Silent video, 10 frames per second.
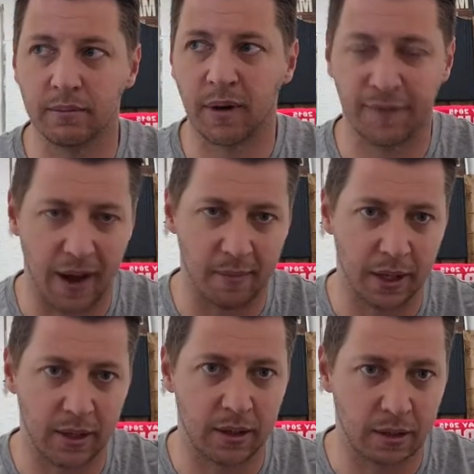my
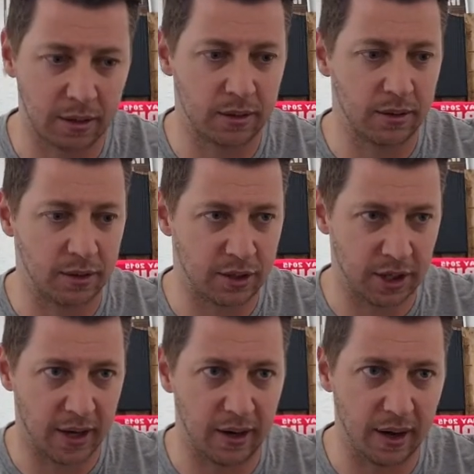family
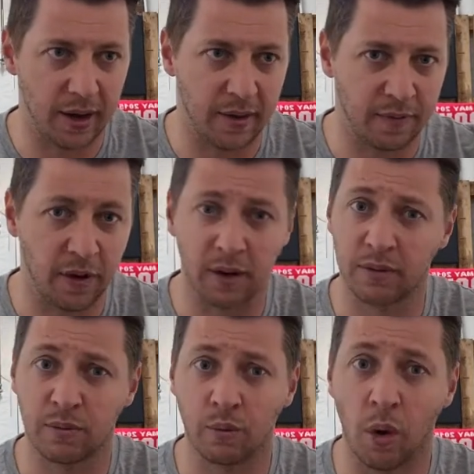sit for
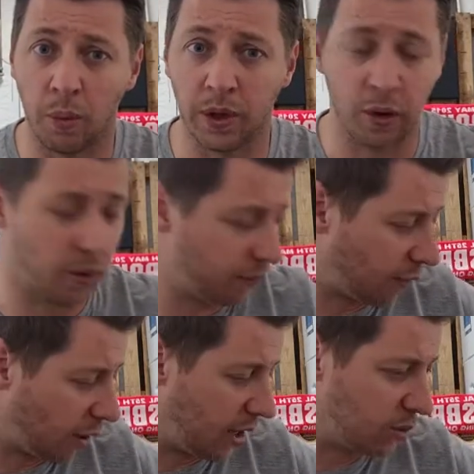what we do on
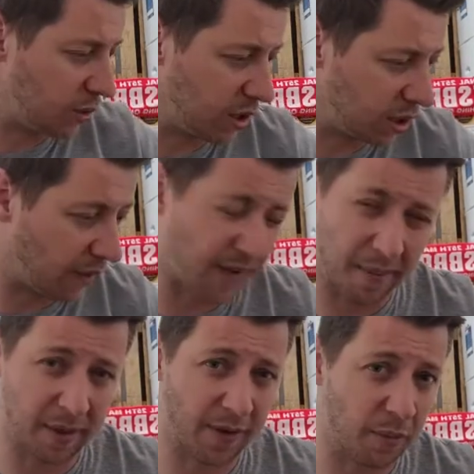Fridays, which is like
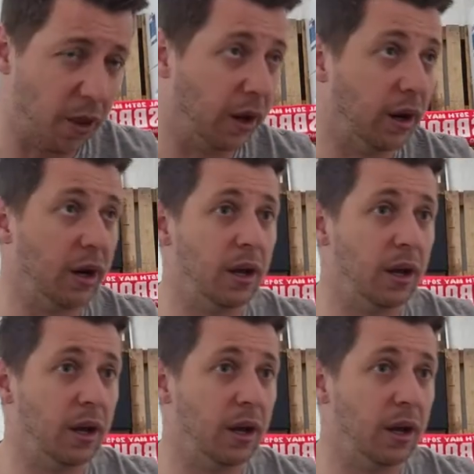family film night,